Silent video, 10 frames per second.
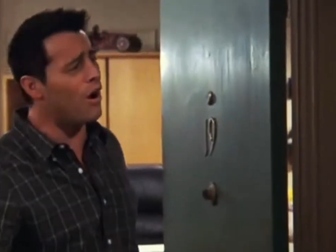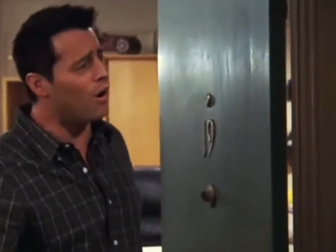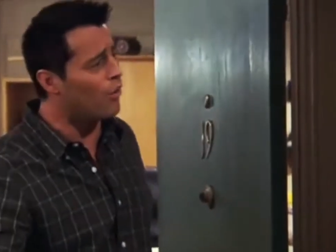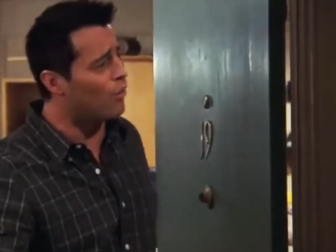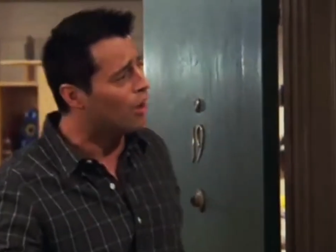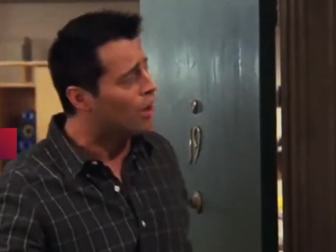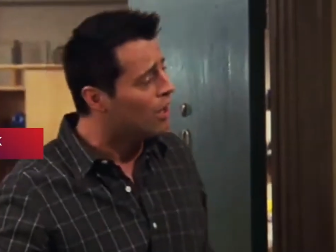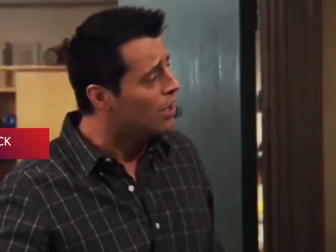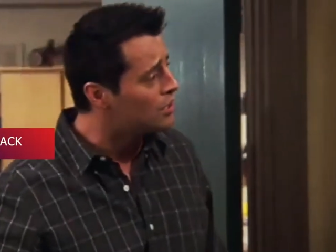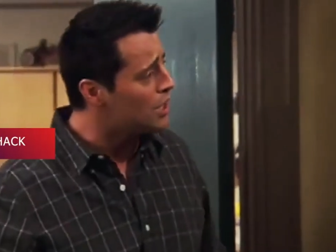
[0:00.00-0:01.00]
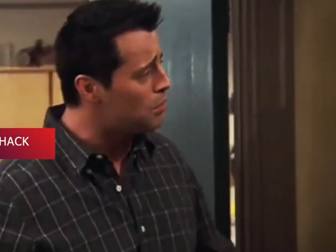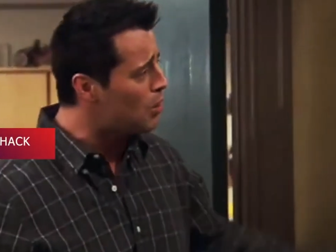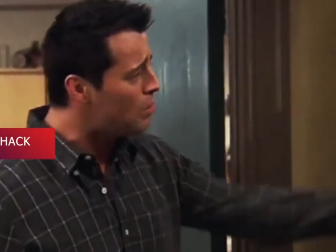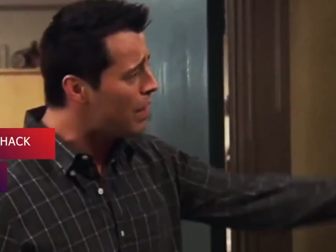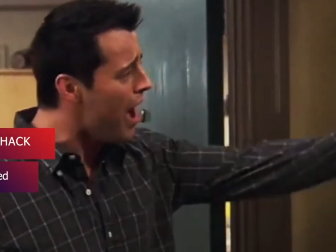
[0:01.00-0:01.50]
Don't forget to
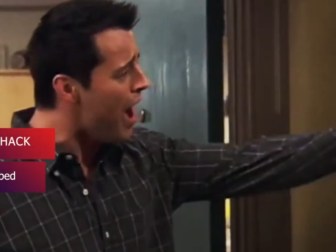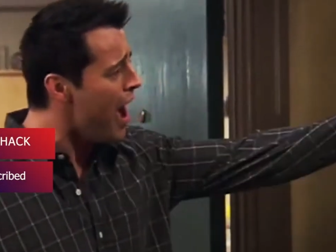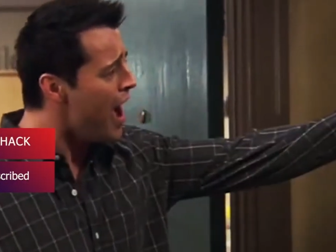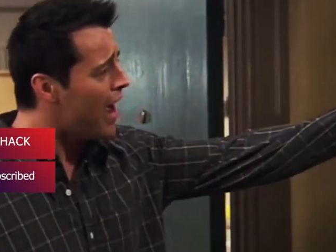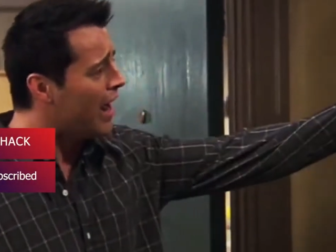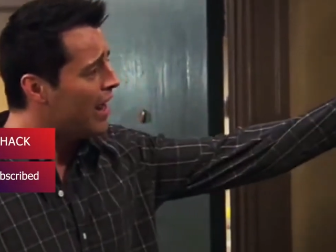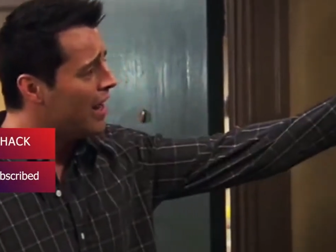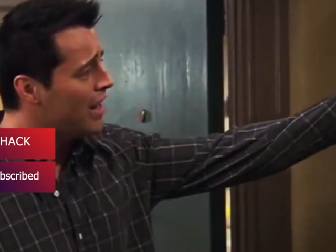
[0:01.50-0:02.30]
subscribe to our channel and to